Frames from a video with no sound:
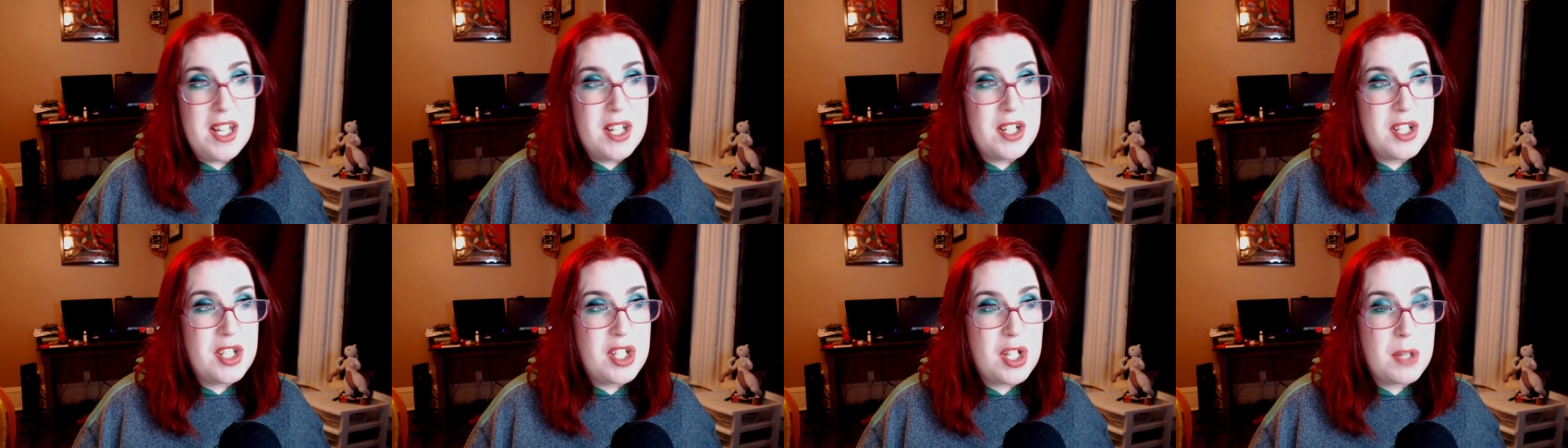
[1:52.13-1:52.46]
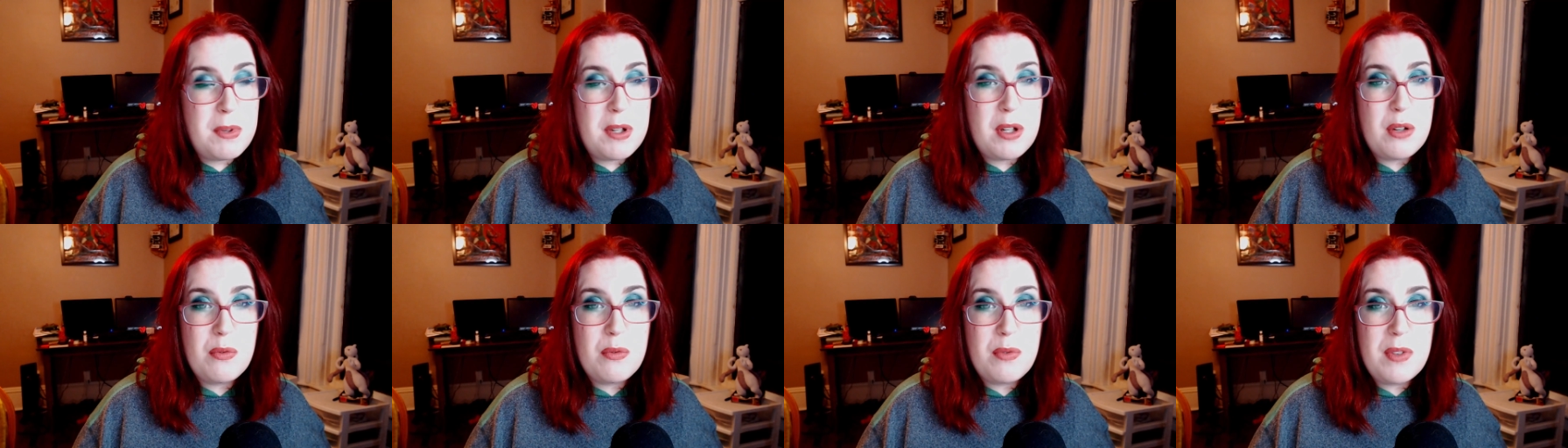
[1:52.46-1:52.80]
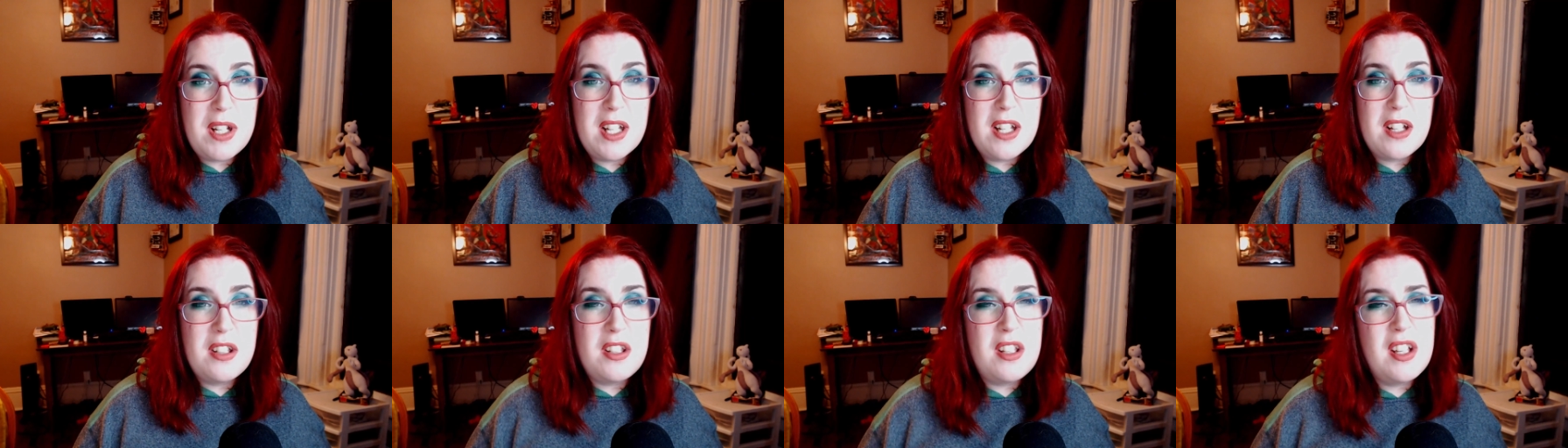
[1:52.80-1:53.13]
To be
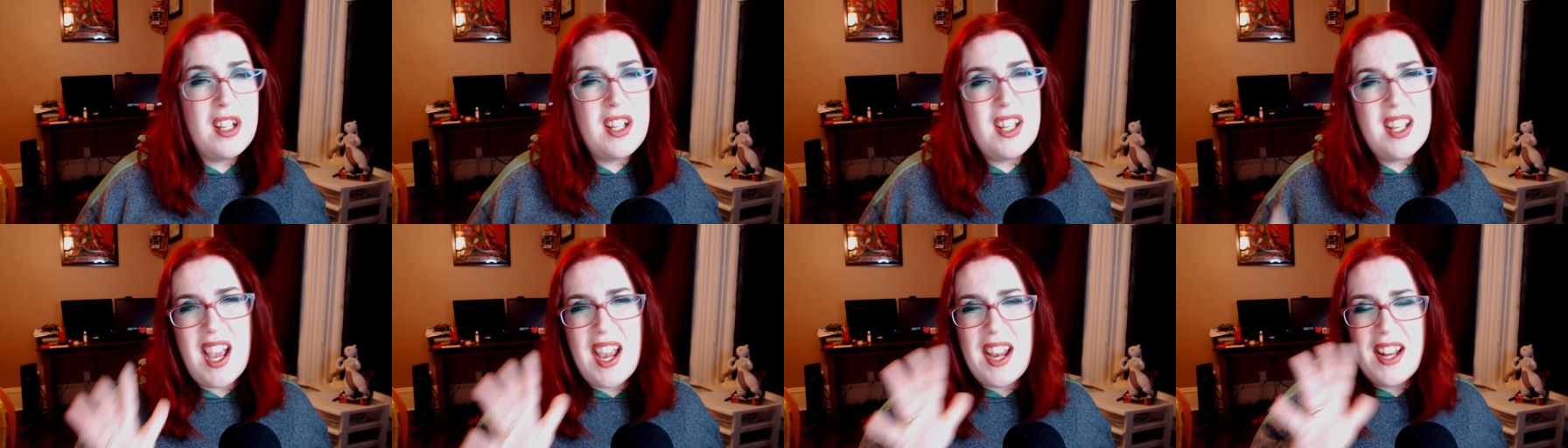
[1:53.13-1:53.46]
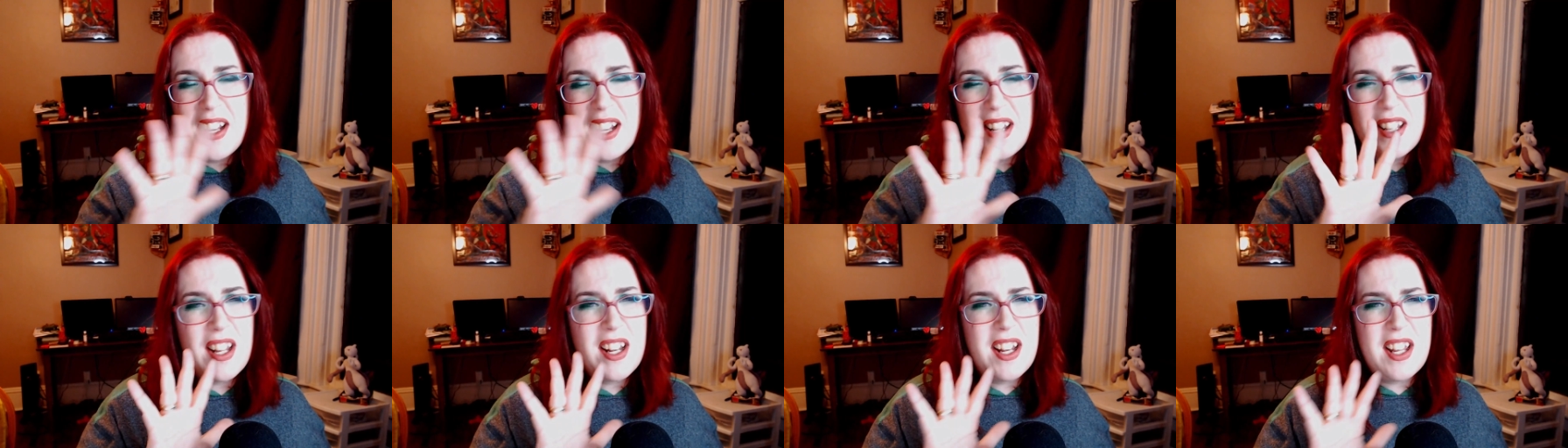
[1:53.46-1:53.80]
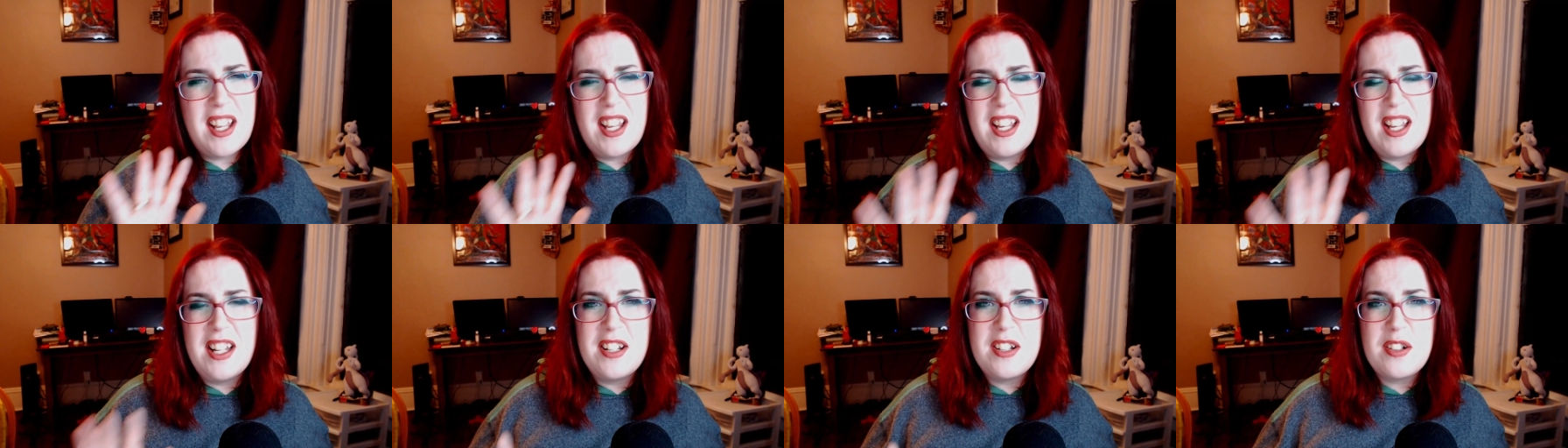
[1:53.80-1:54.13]
real, you kind of get a
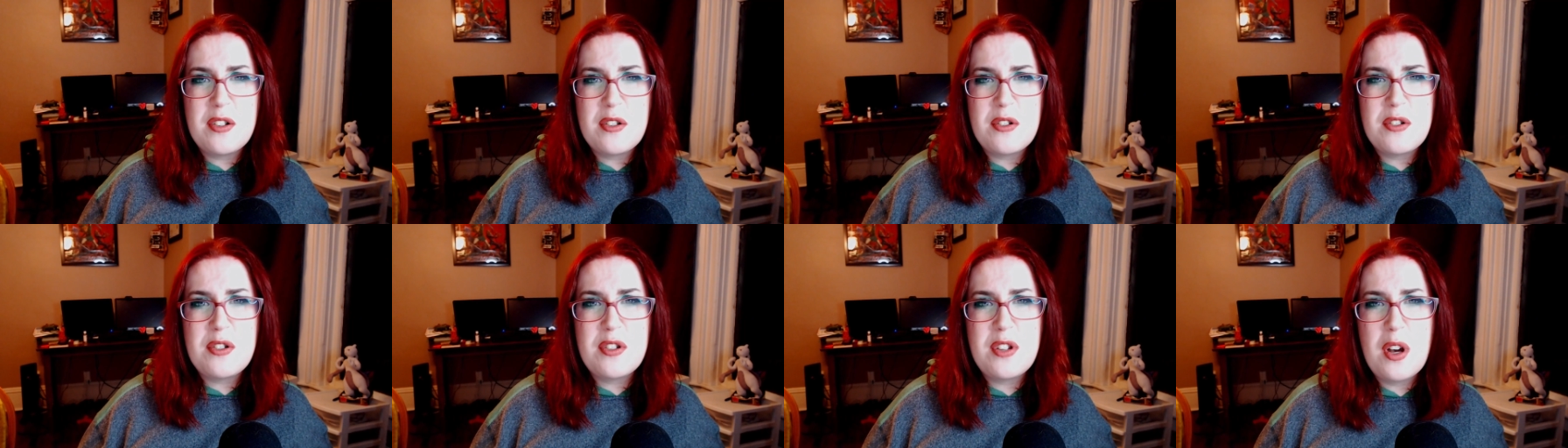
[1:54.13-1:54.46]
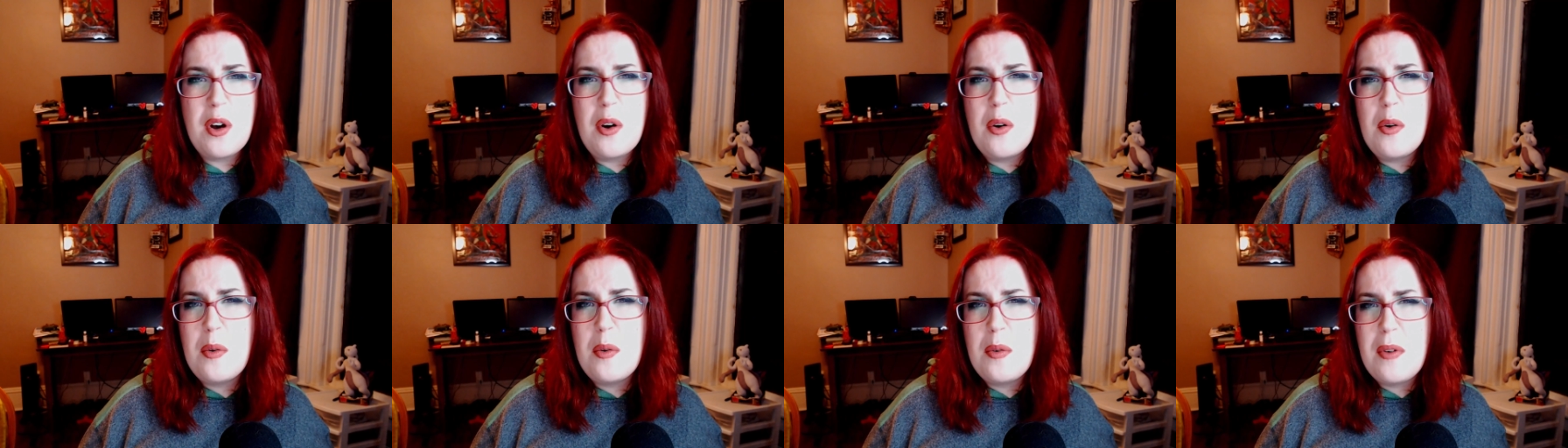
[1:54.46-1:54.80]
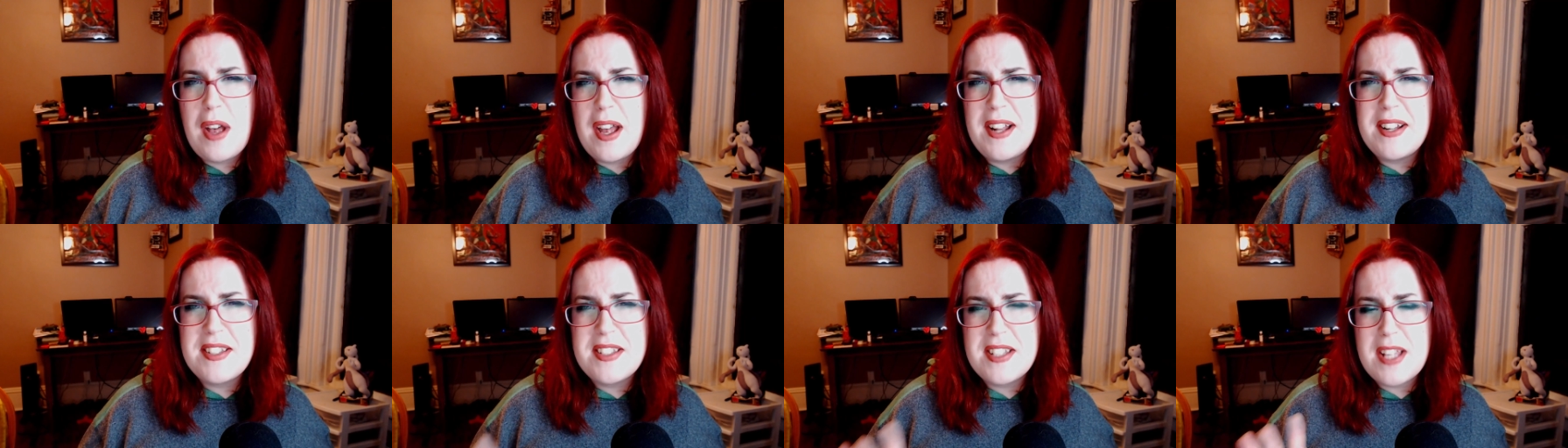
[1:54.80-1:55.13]
hint or so
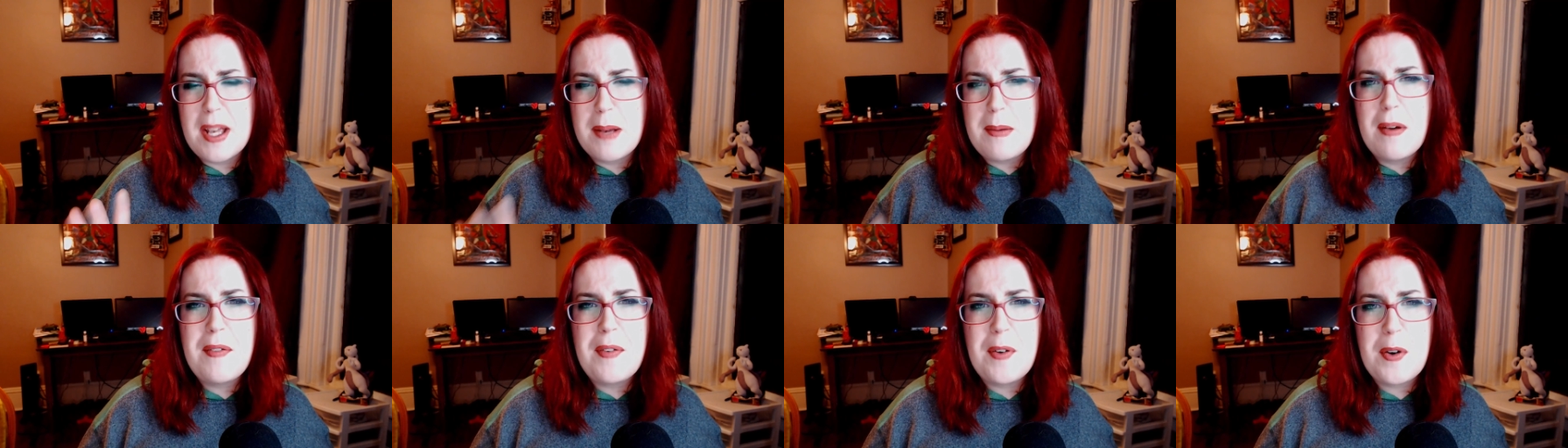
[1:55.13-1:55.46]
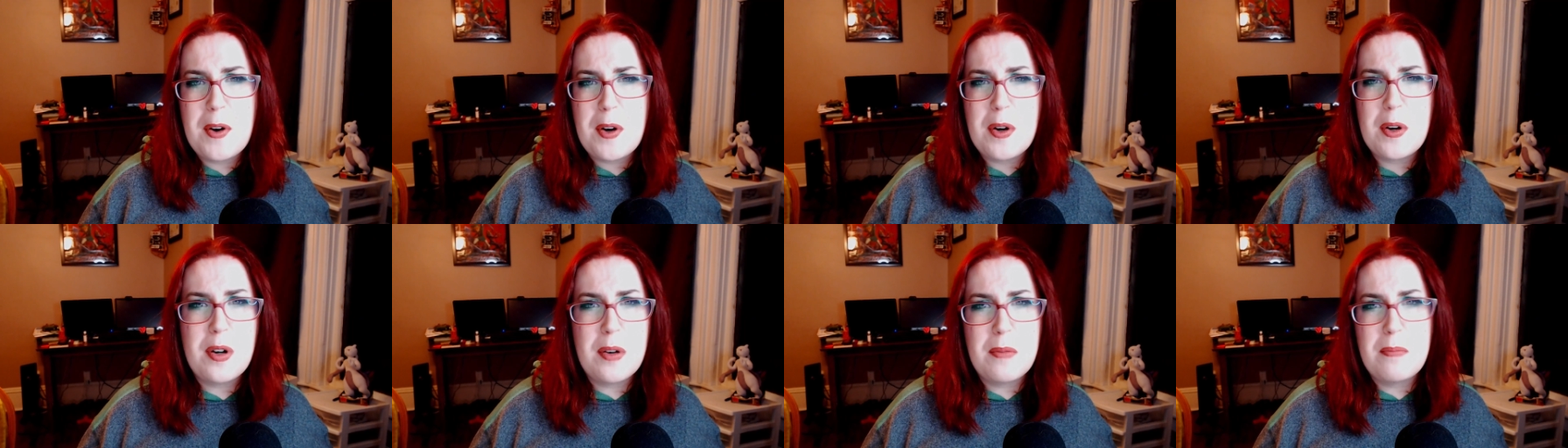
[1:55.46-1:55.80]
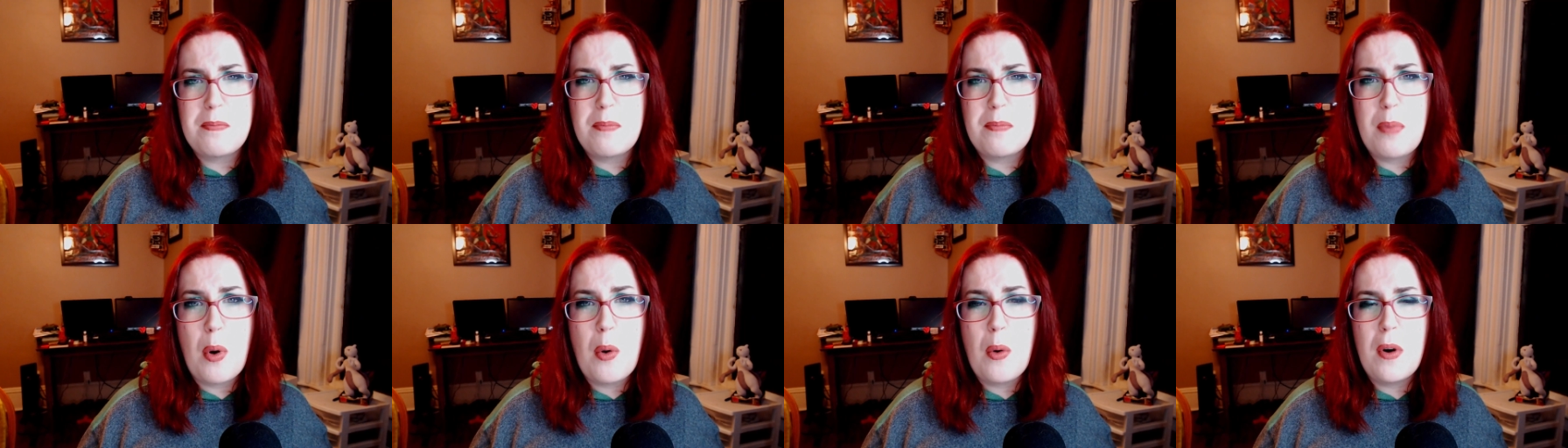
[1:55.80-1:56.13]
at some of her
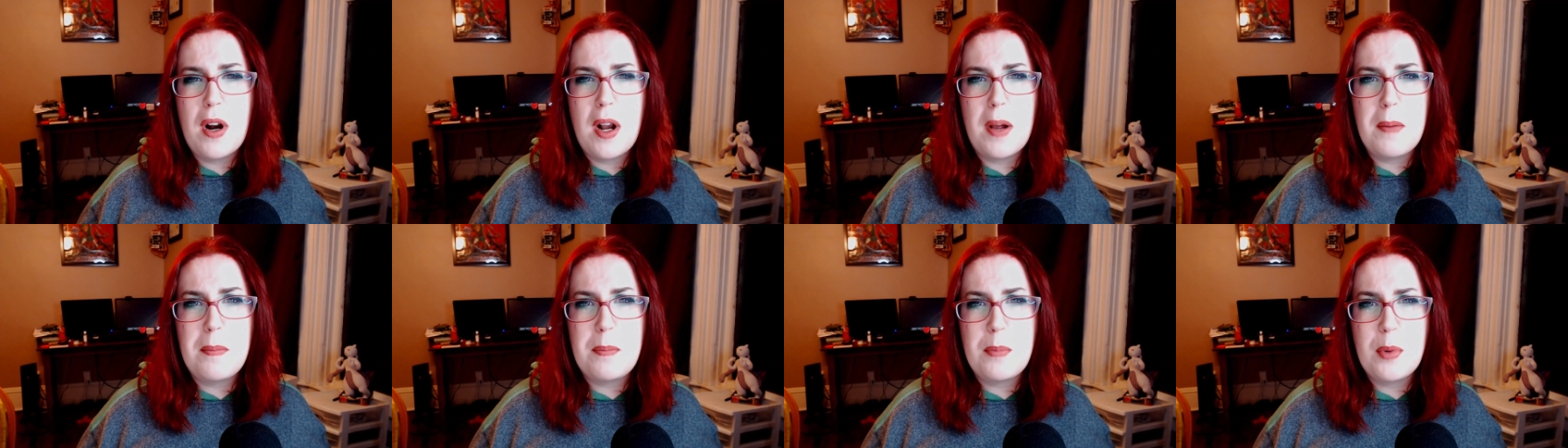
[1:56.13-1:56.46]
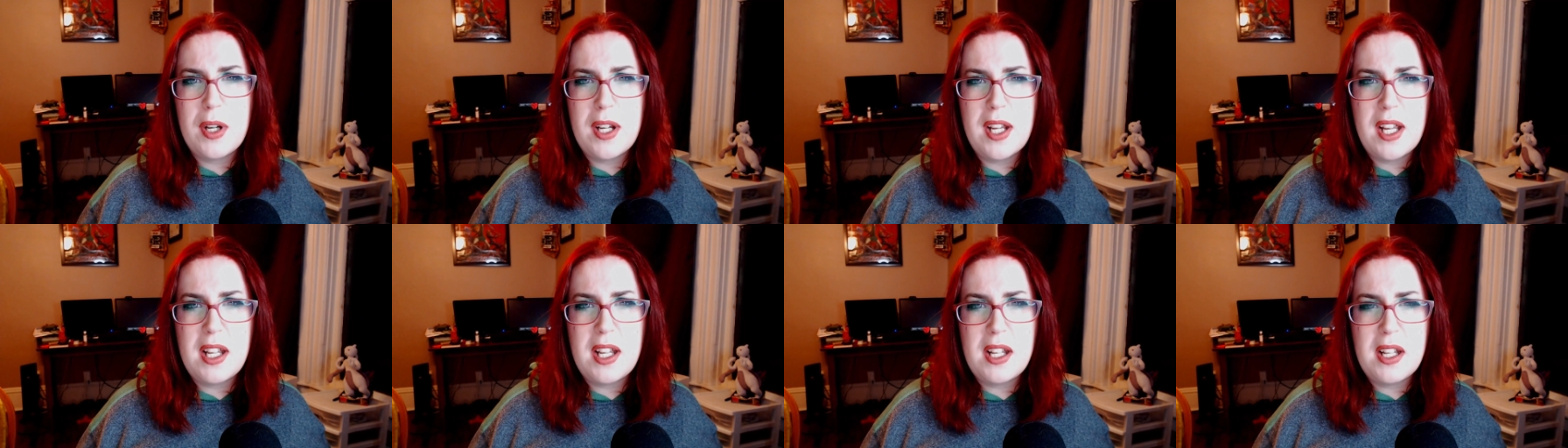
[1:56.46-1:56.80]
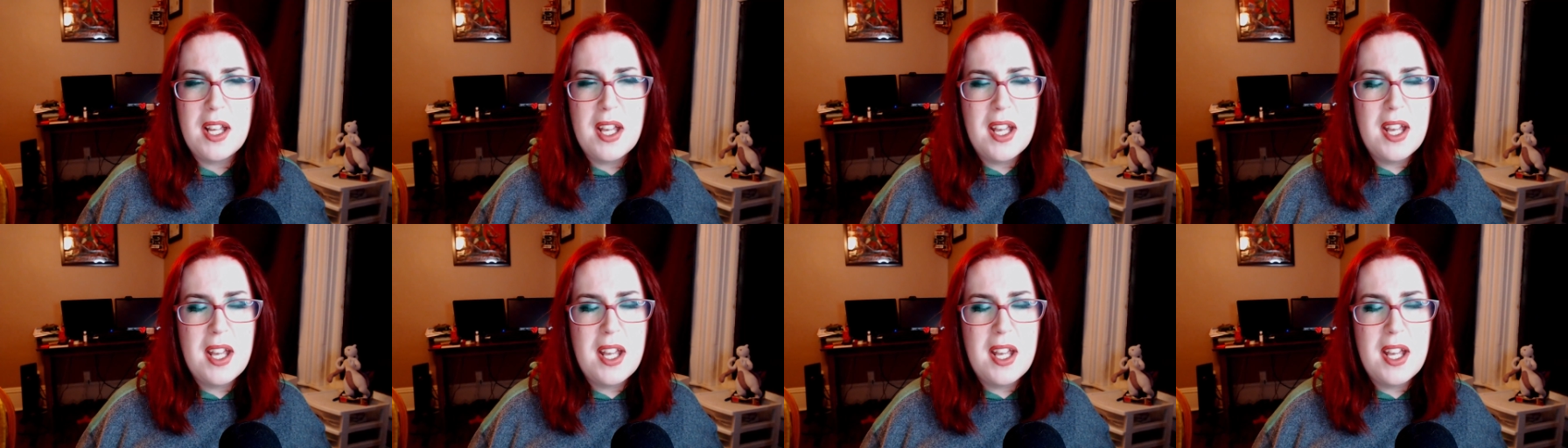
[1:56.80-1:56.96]
poor upbringing,